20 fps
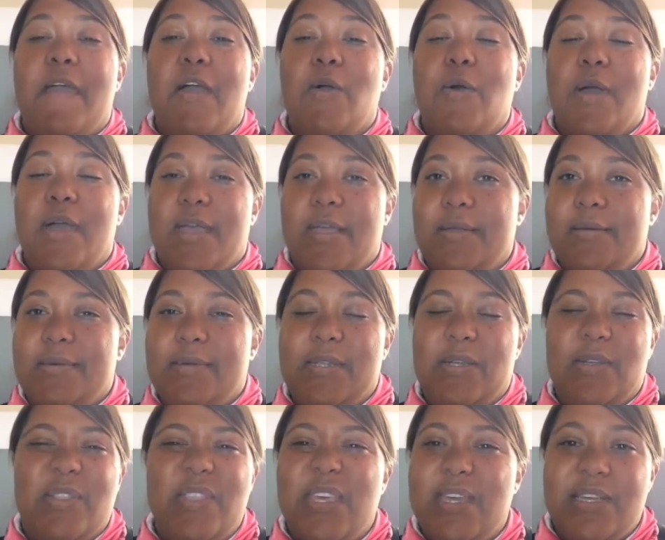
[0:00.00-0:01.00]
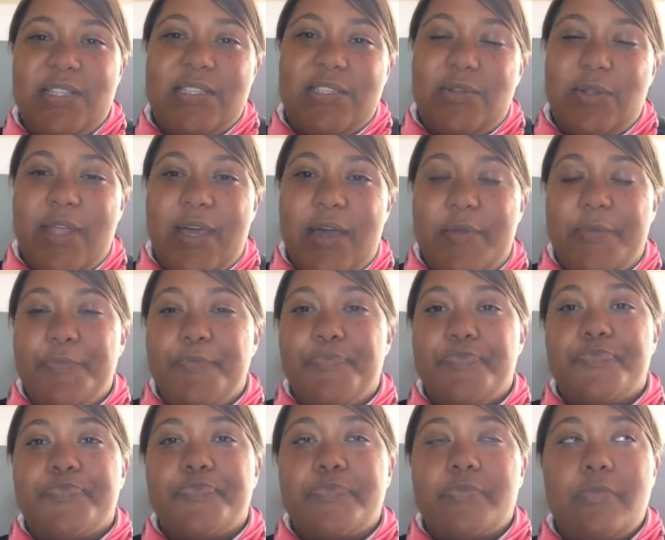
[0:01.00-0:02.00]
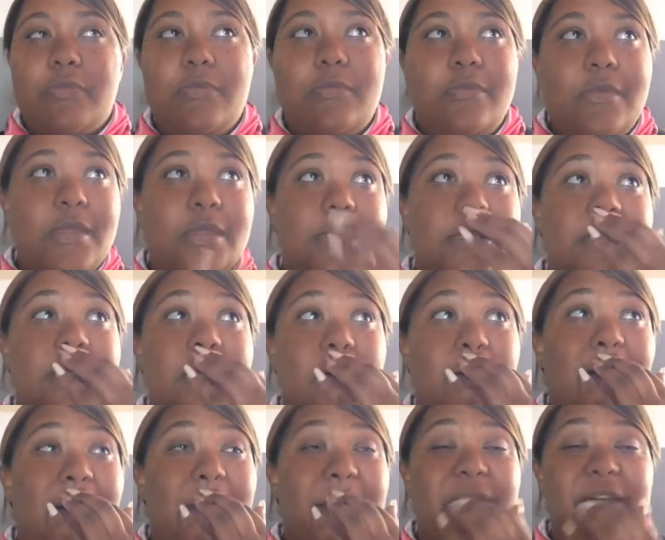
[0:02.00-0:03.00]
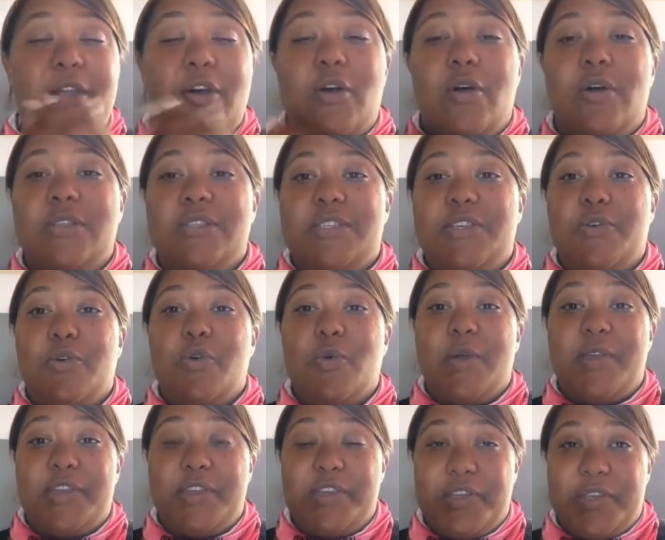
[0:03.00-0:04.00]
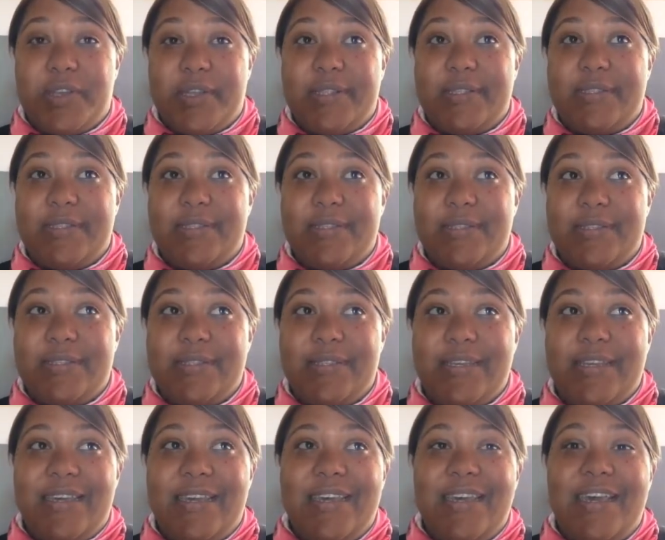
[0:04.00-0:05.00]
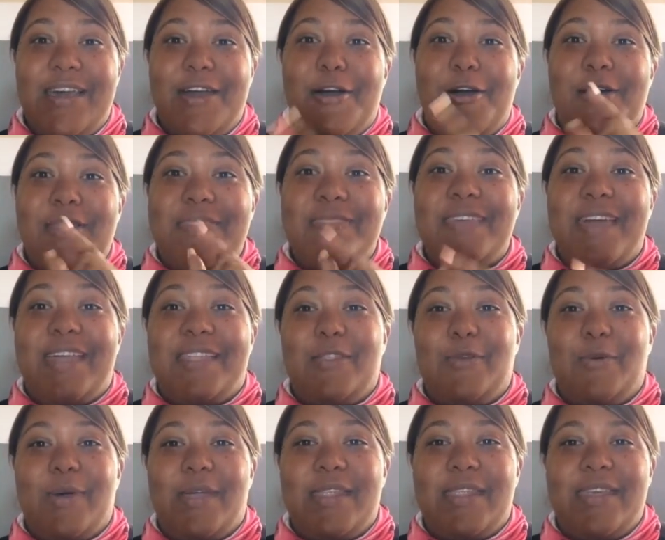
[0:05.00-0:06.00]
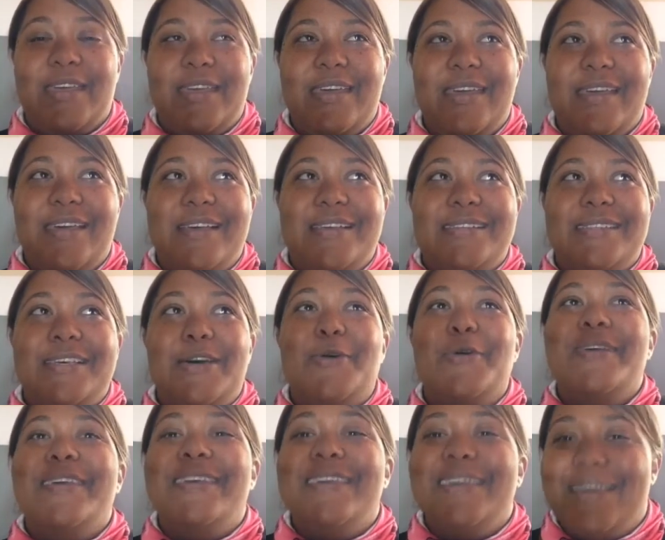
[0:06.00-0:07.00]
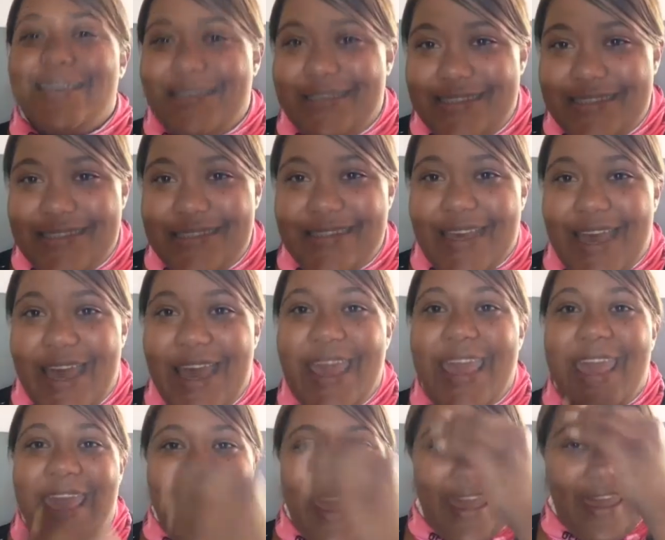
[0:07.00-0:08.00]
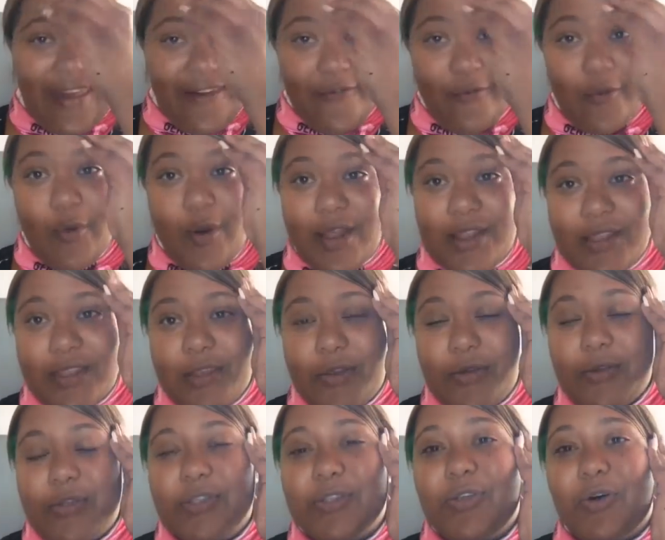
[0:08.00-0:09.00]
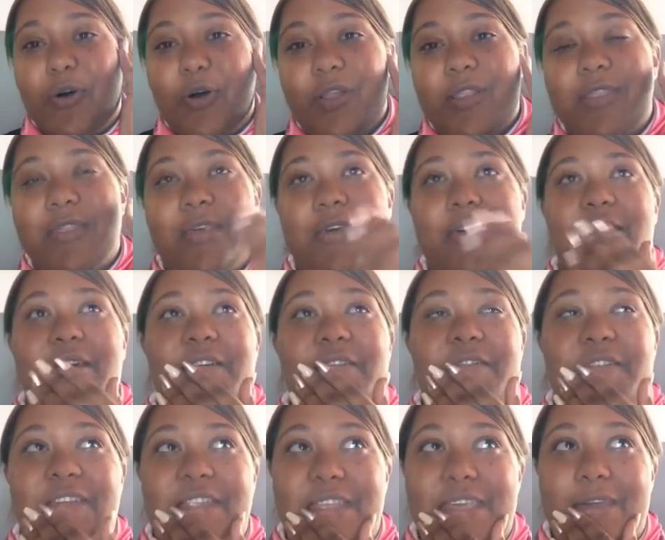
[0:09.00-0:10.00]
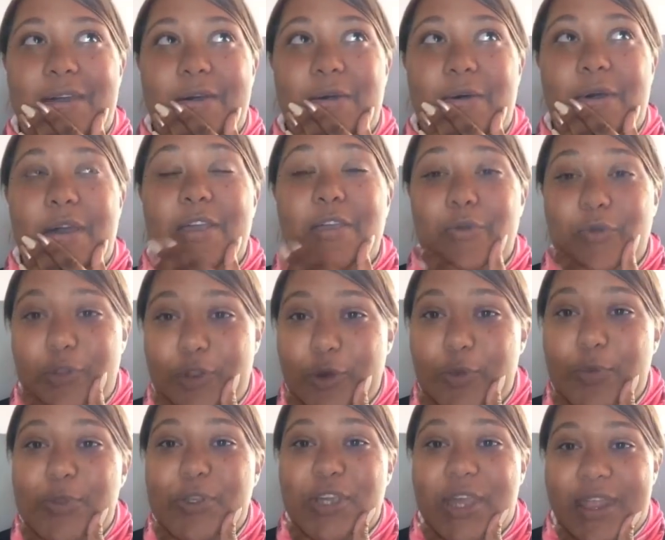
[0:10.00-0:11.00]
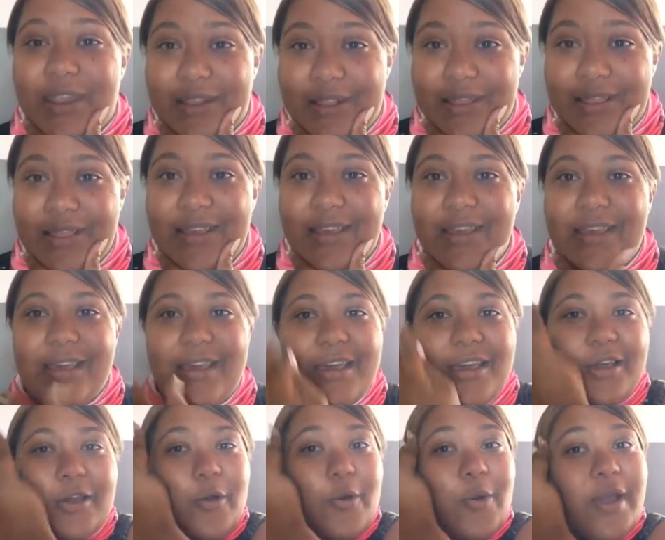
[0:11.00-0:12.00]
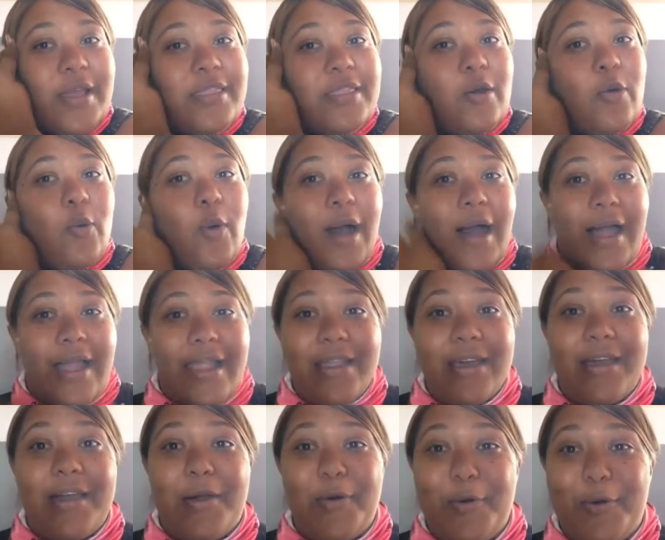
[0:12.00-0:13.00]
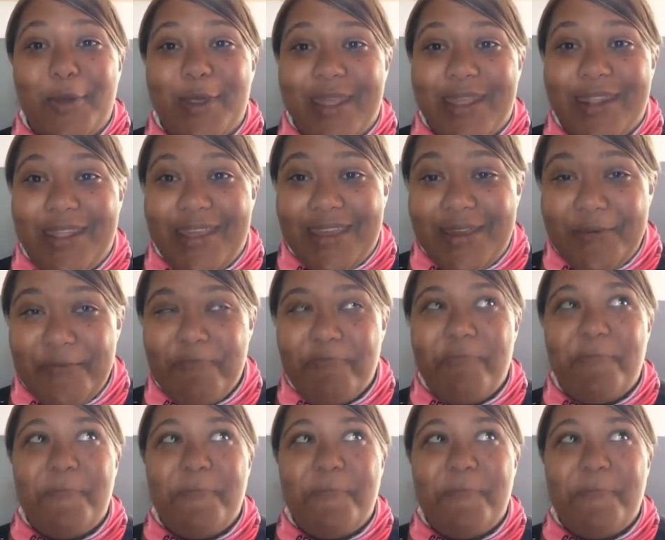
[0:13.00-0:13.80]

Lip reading: Okay, I don't think it's too loud. So I'm going to answer your question on that one. So yes, I have wanted to start a YouTube channel quite a while ago already.